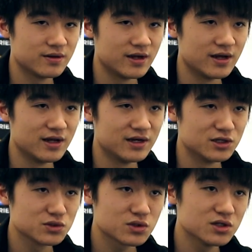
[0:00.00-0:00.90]
and it
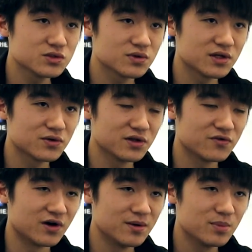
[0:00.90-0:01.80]
was really, really
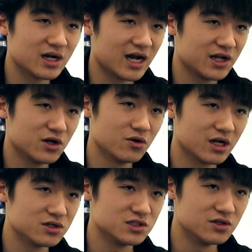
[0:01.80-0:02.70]
fun, but I didn't know what
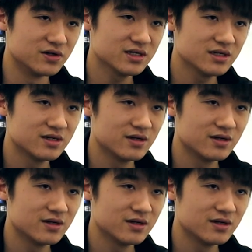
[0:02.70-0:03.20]
I was doing.